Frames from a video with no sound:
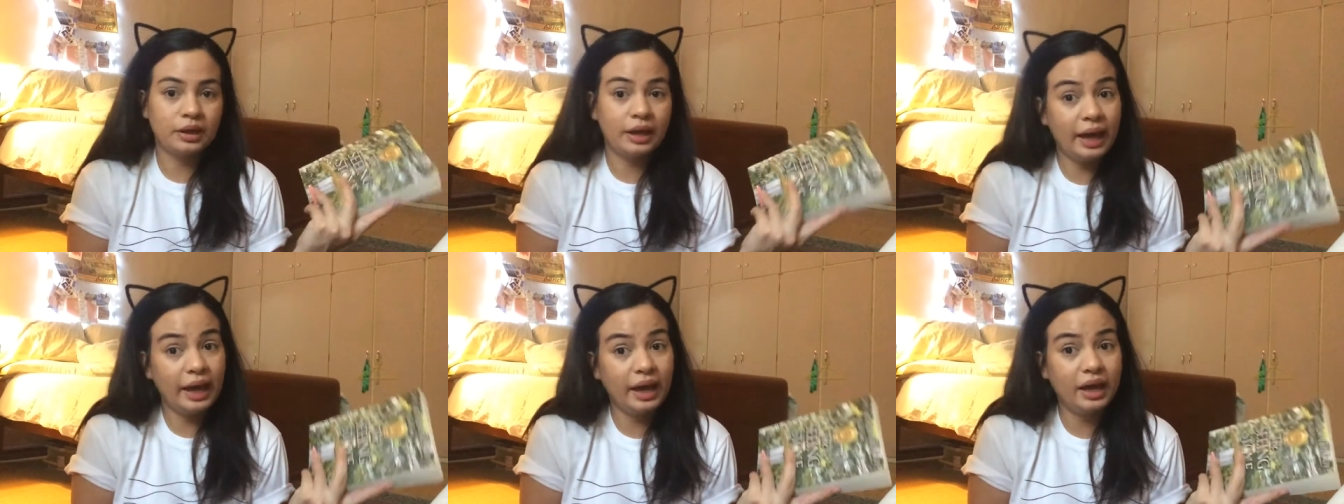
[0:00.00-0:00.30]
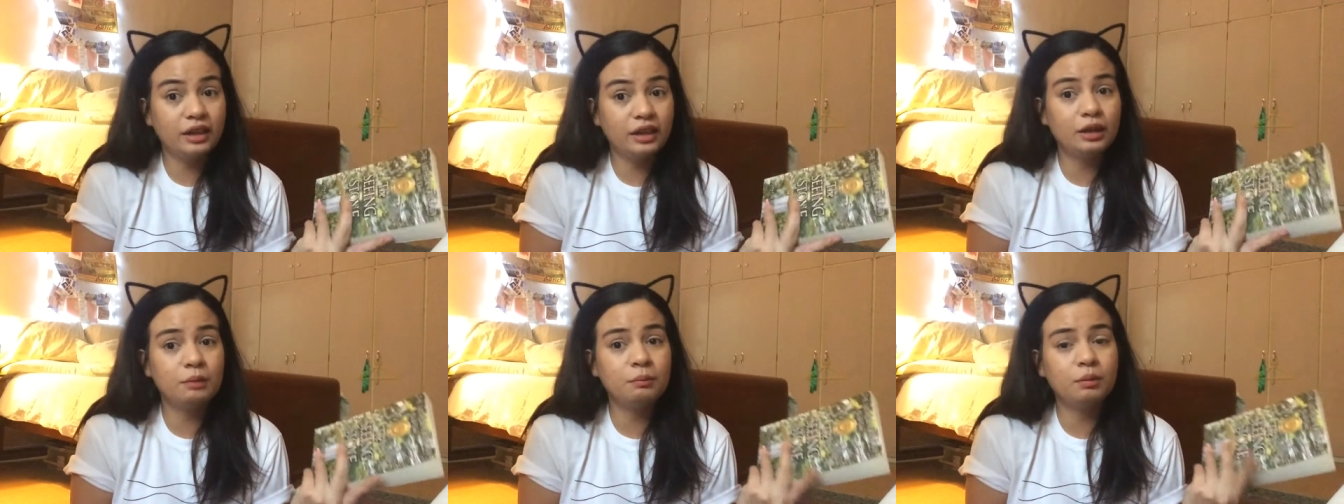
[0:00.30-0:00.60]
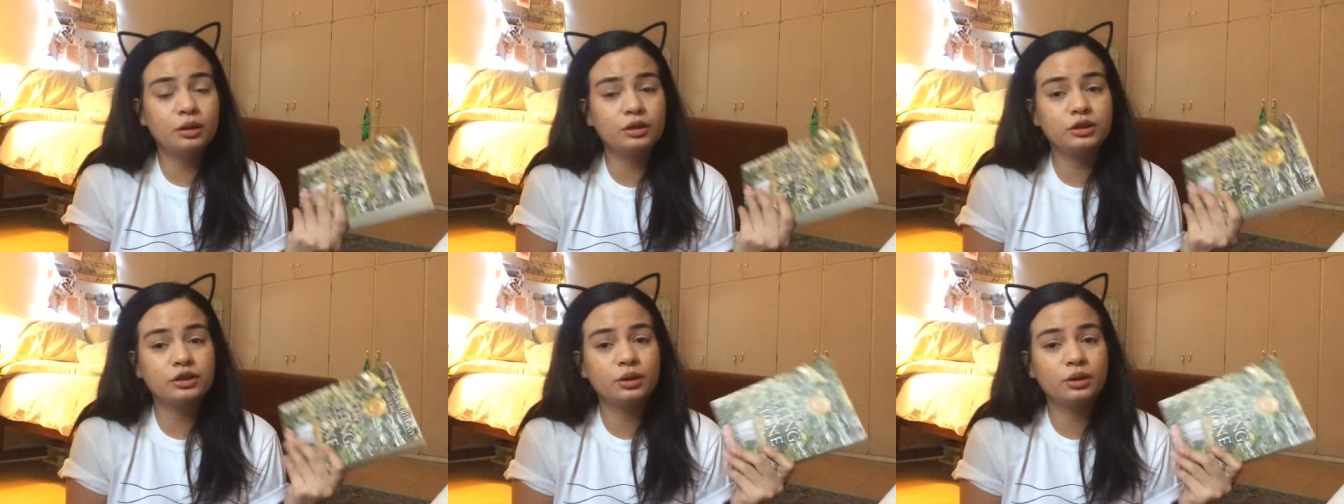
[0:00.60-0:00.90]
And I'm
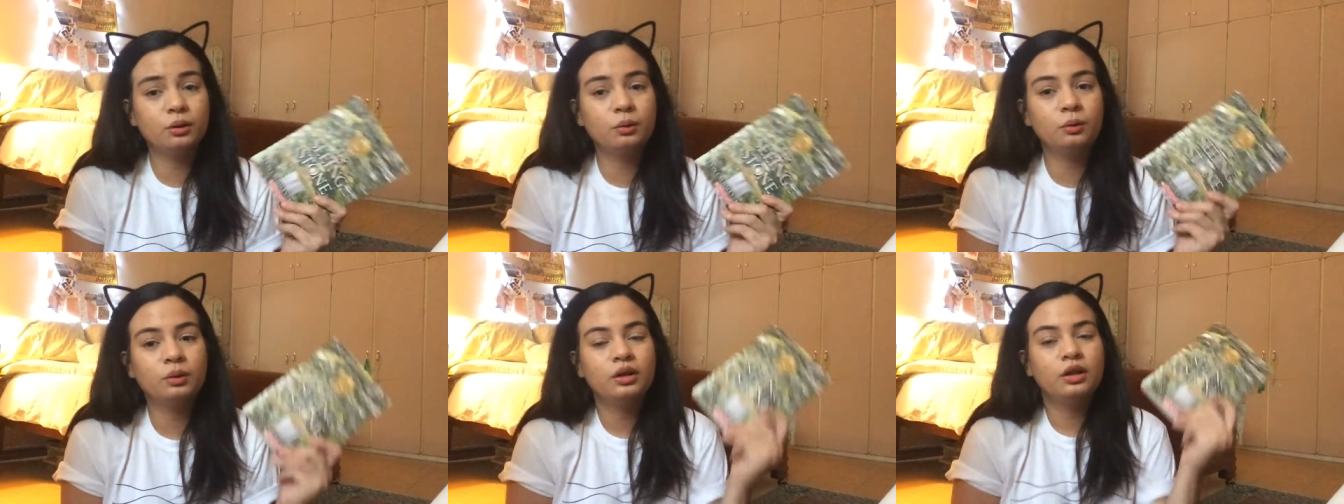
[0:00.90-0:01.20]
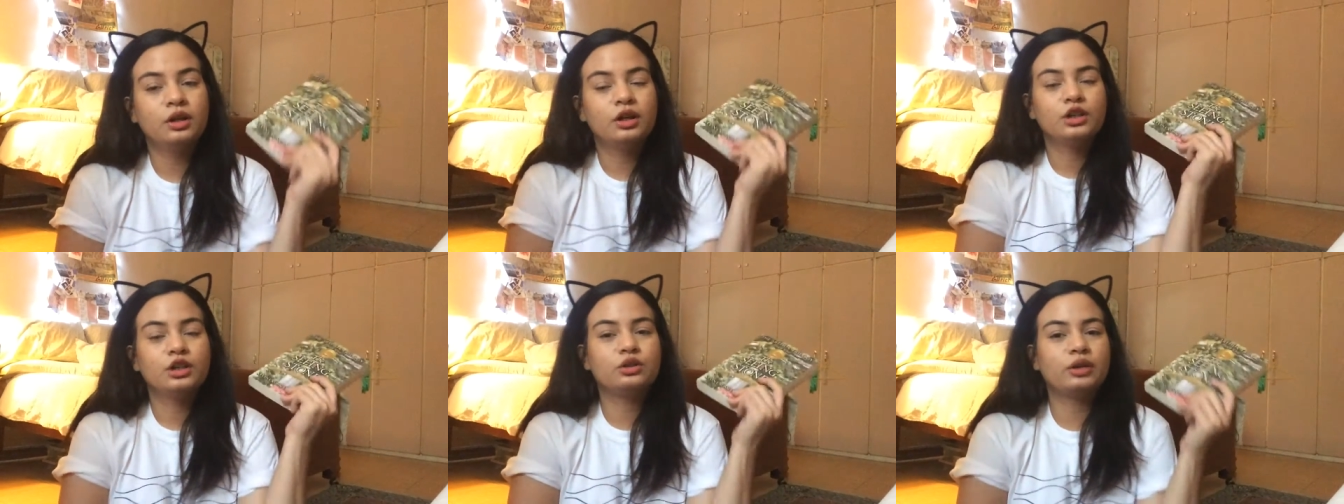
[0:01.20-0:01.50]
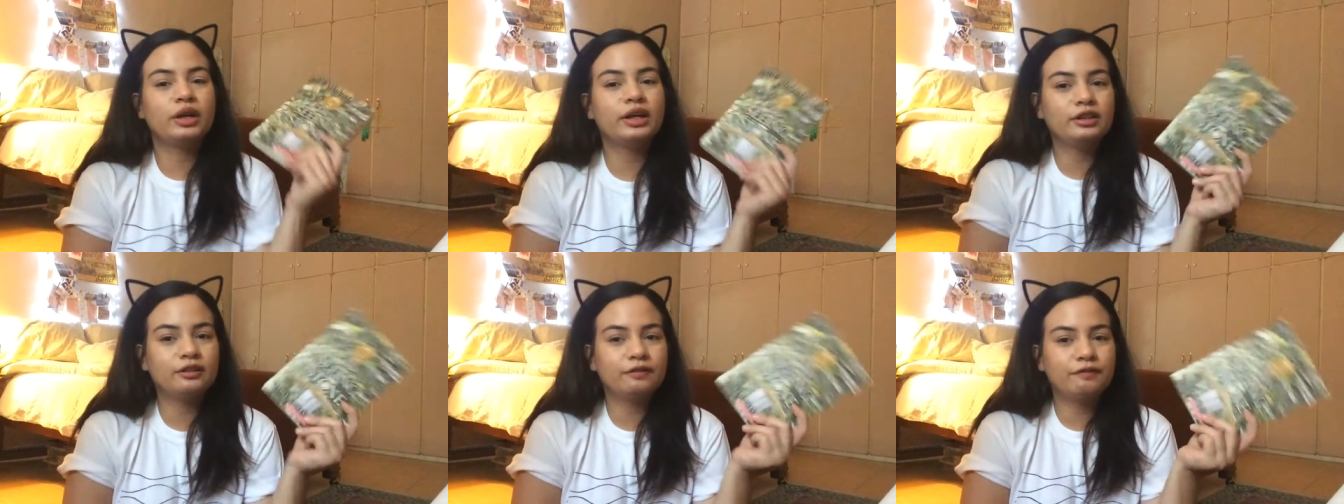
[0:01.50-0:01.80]
also
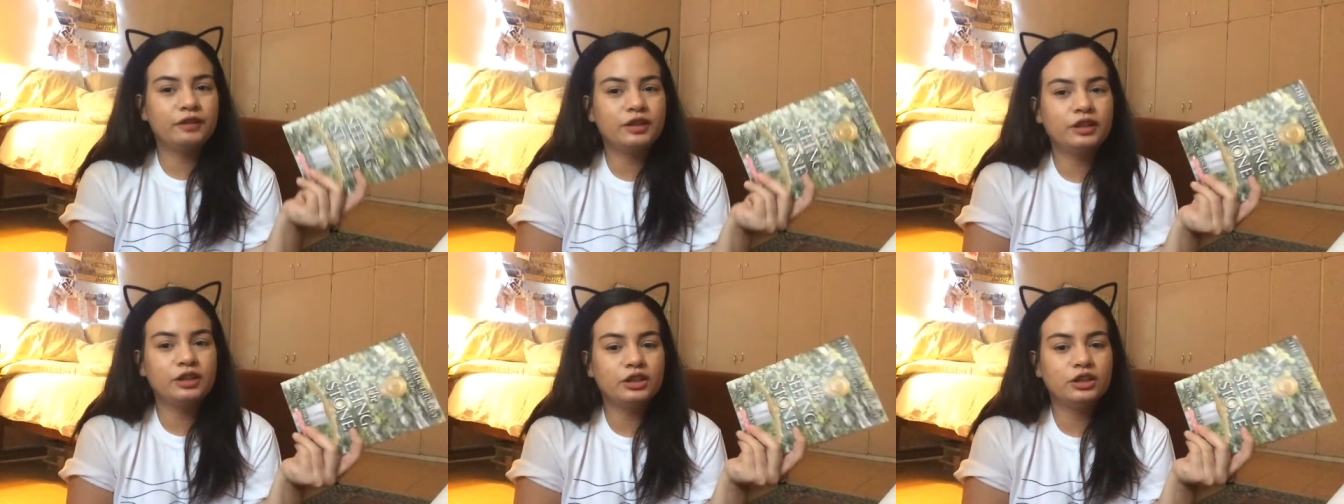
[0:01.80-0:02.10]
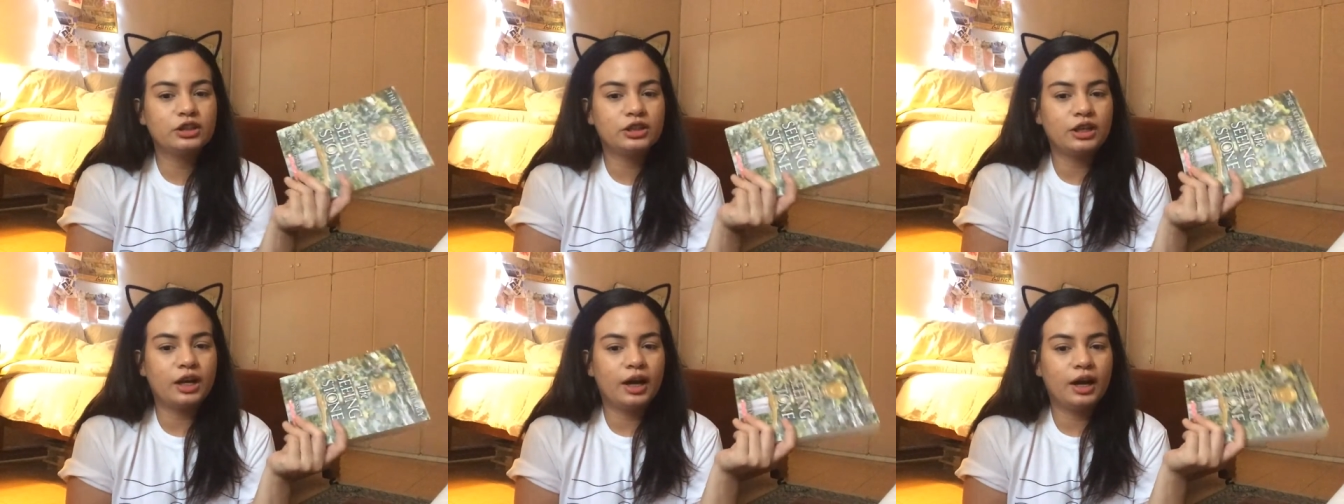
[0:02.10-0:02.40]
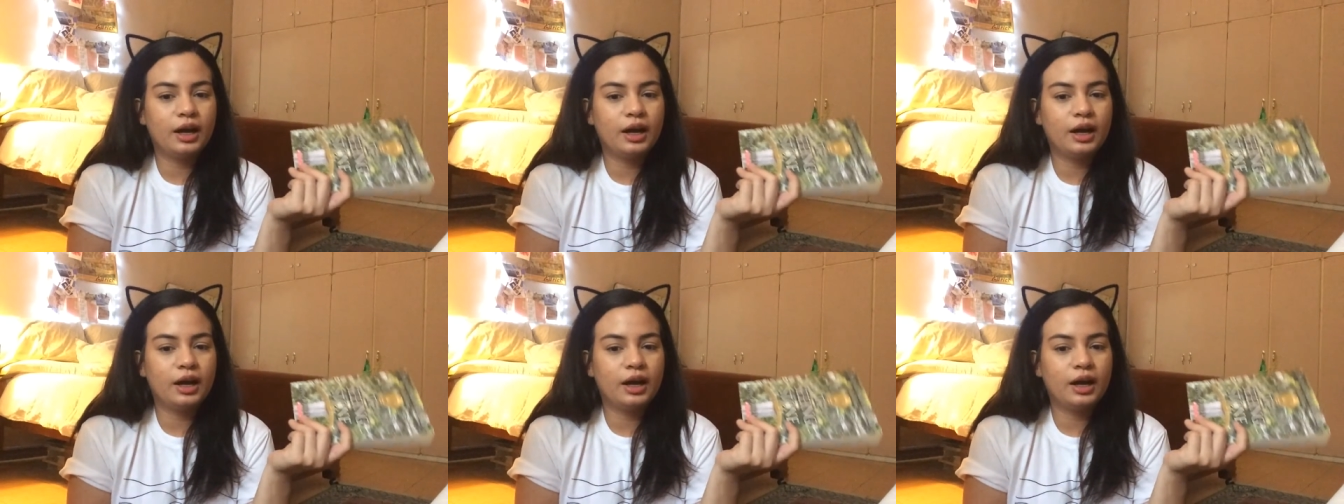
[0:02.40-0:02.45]
trying to finish